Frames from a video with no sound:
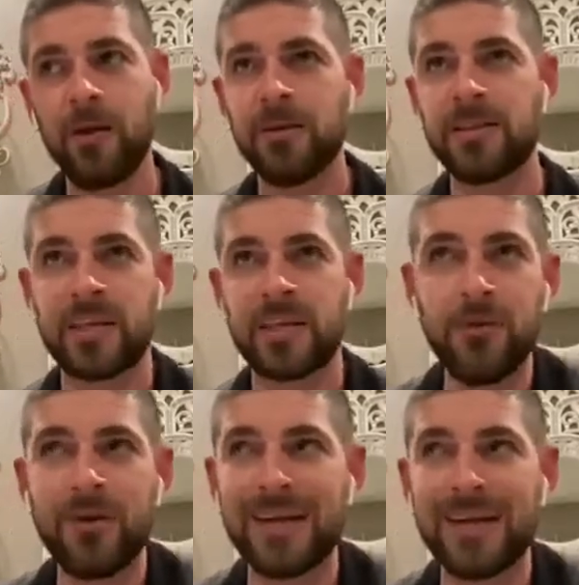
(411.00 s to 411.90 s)
To give you
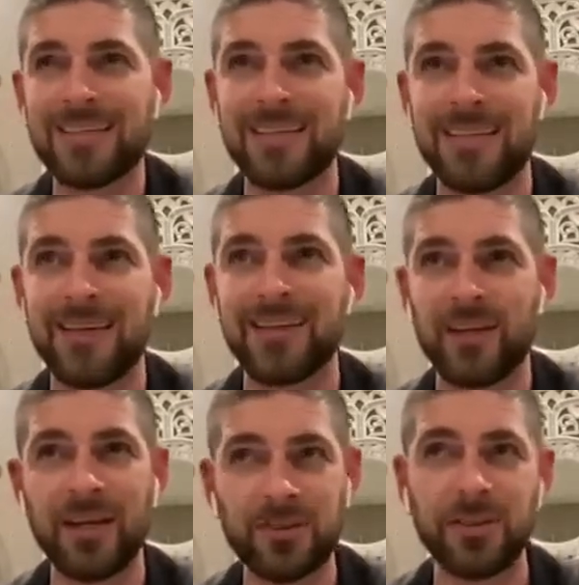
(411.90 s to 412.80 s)
guys an idea, the
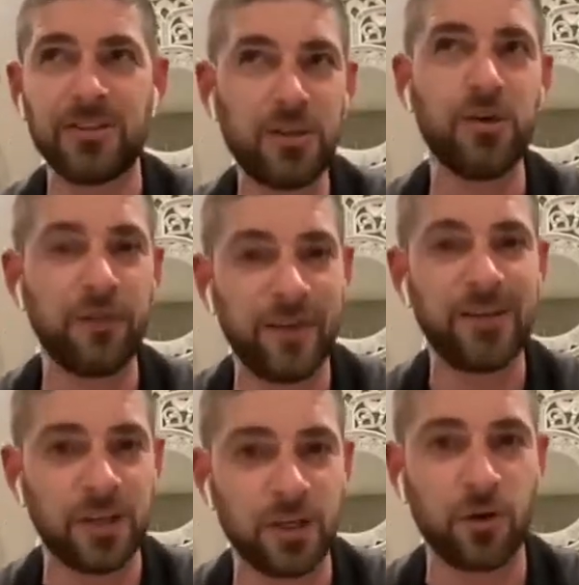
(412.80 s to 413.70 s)
National Institute of
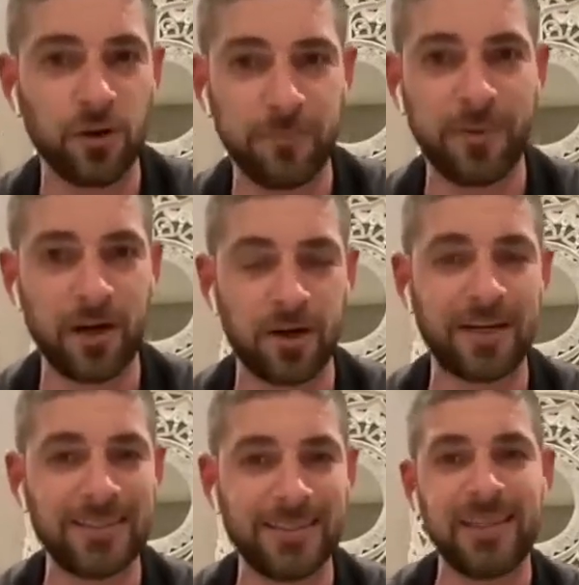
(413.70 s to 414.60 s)
Aging in North America
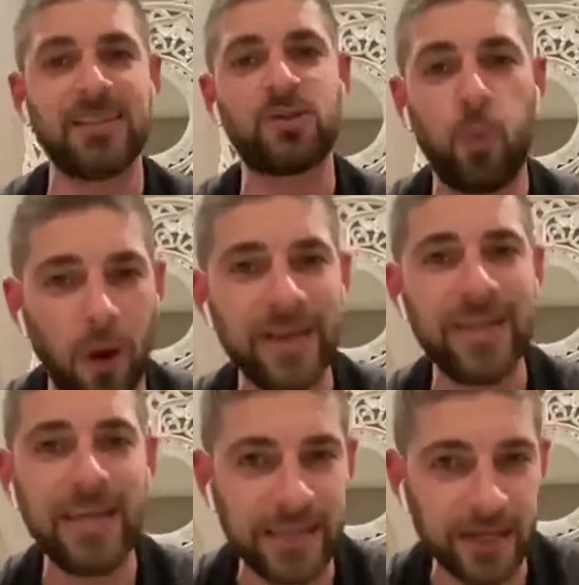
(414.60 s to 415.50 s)
did a
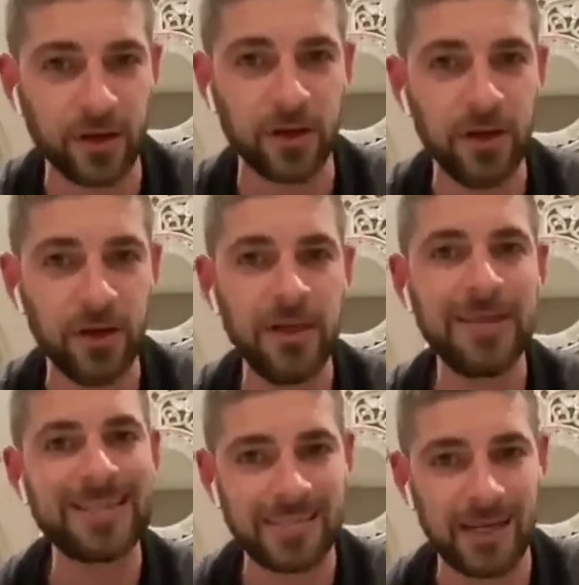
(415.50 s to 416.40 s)
20-year
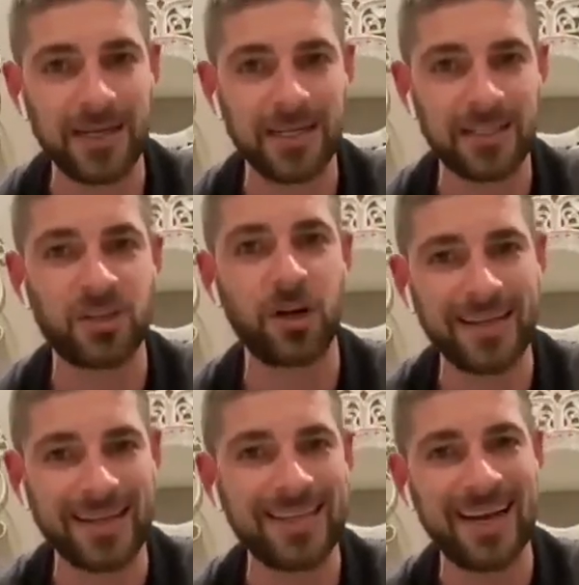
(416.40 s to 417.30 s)
study starting
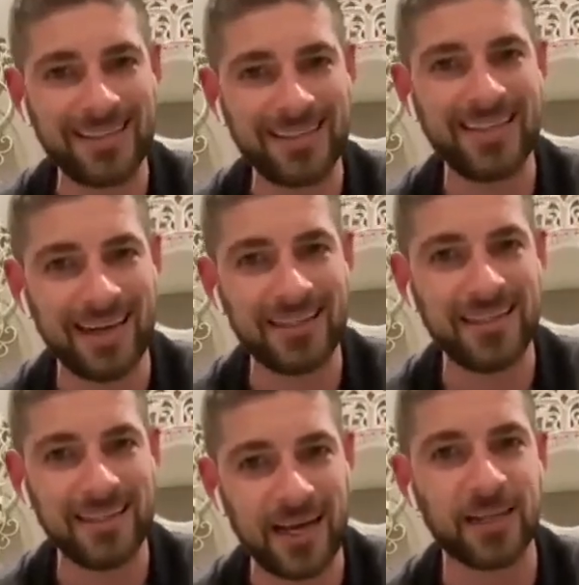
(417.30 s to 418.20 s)
in
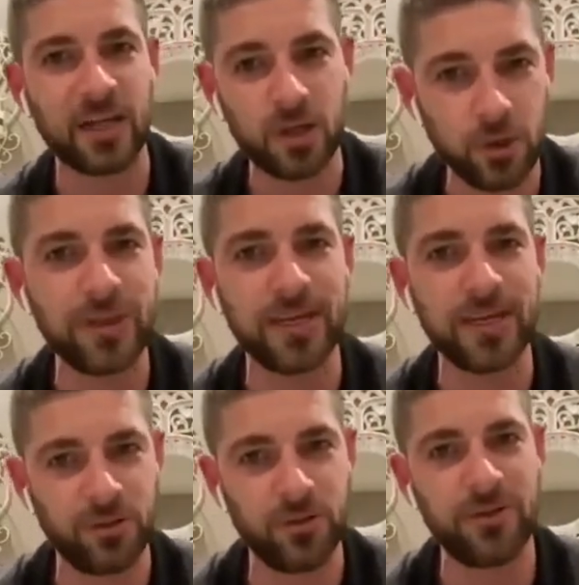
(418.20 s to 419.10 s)
1999, concluding in
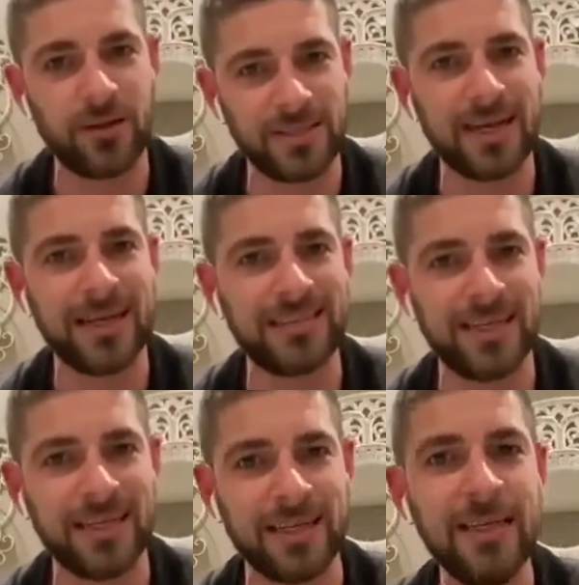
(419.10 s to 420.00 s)
2019.
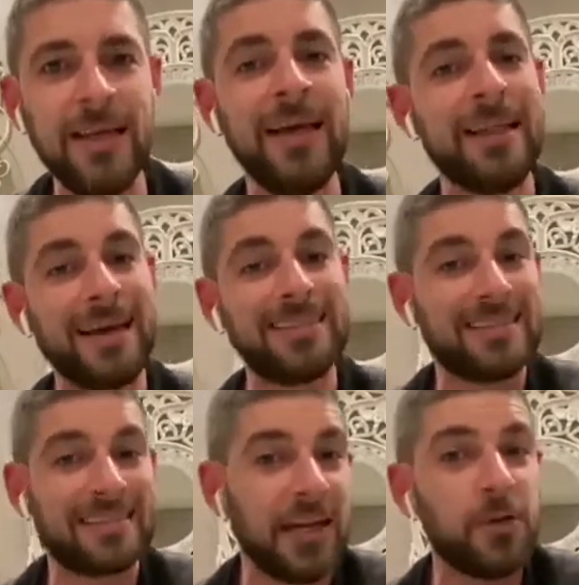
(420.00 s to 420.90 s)
That
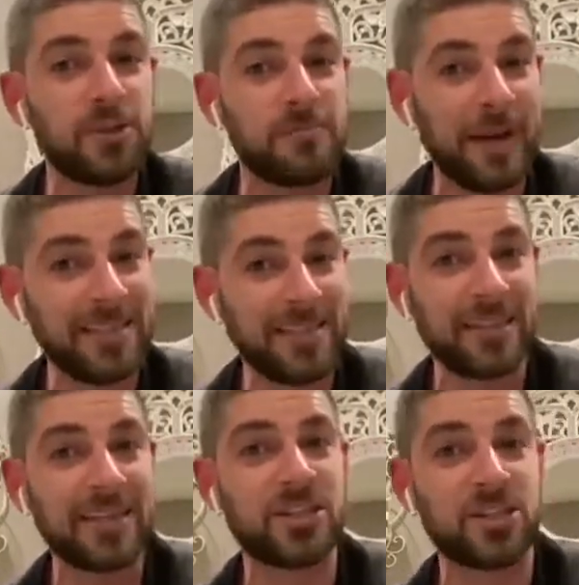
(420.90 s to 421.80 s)
study was
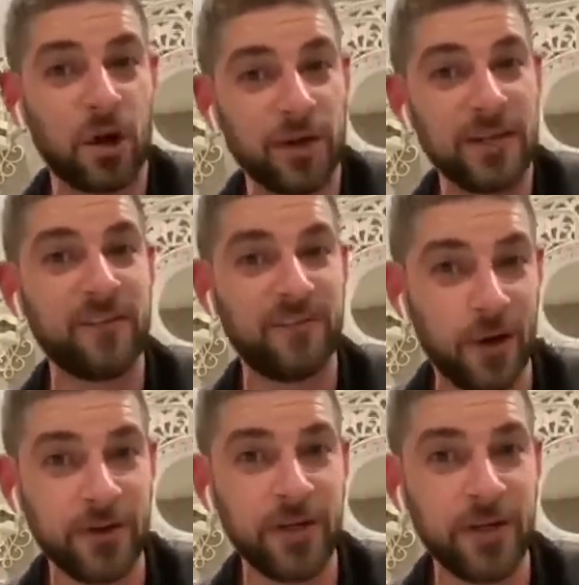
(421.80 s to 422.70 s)
basically started and
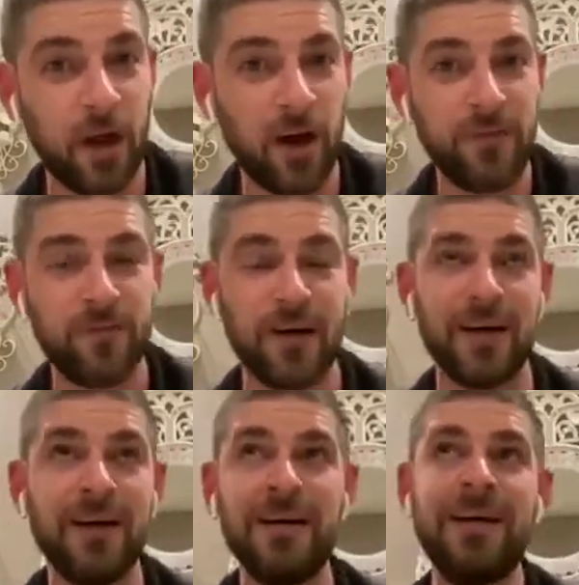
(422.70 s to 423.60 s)
founded off of
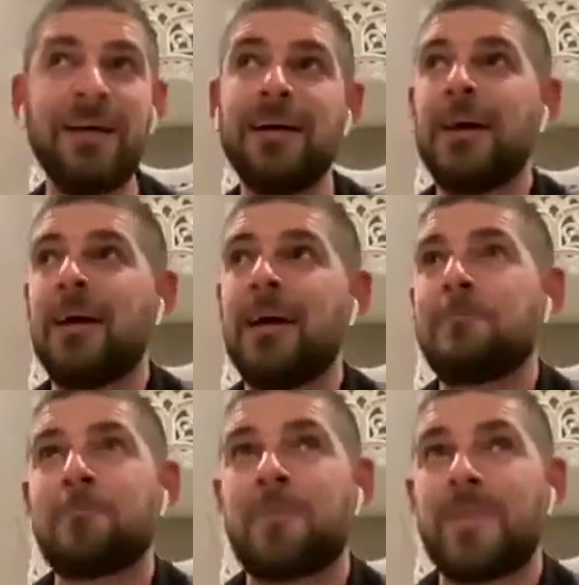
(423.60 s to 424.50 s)

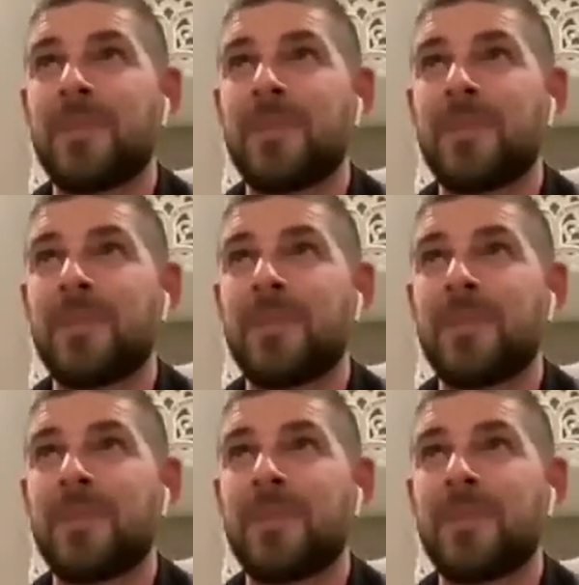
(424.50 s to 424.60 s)
the